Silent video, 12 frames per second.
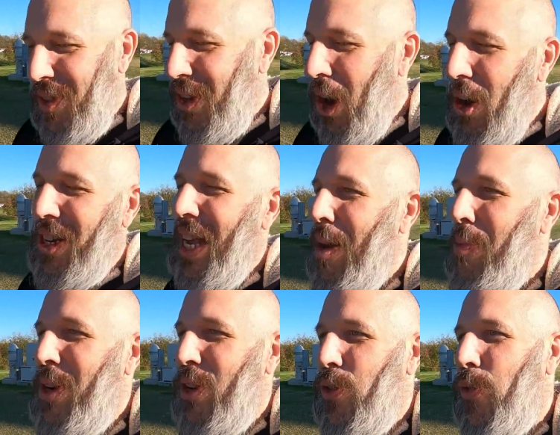Car
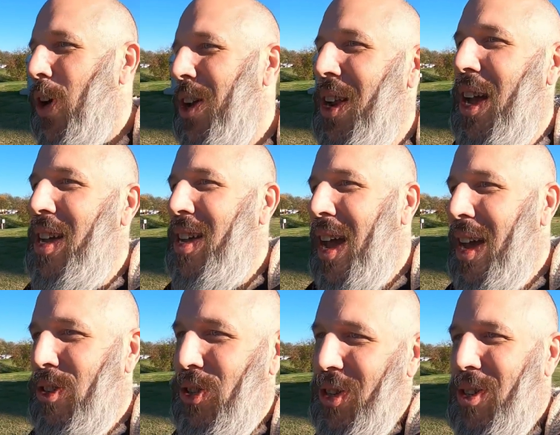camping is fun. I
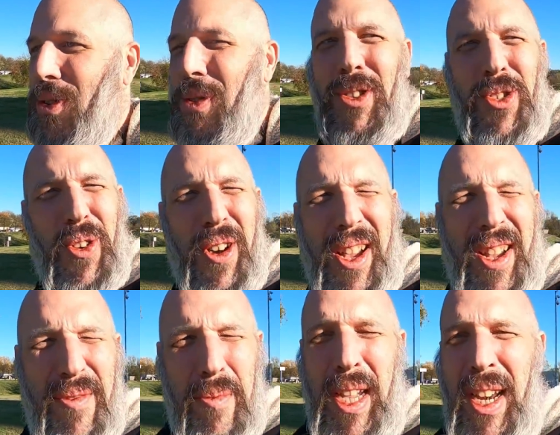actually do enjoy
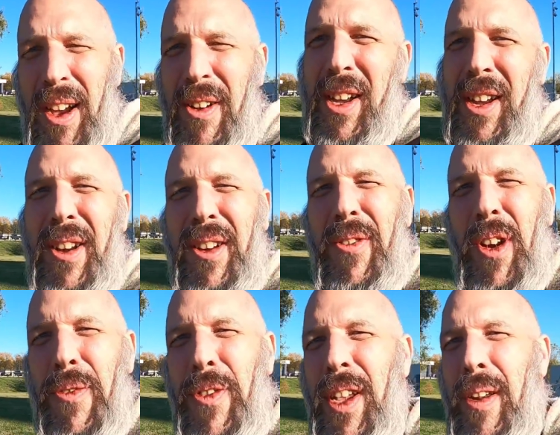being out here and
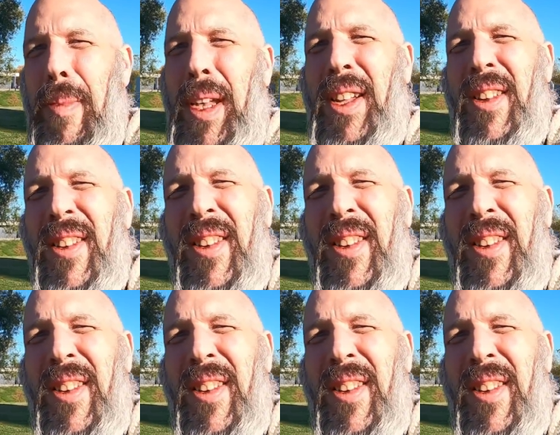roughing it a bit.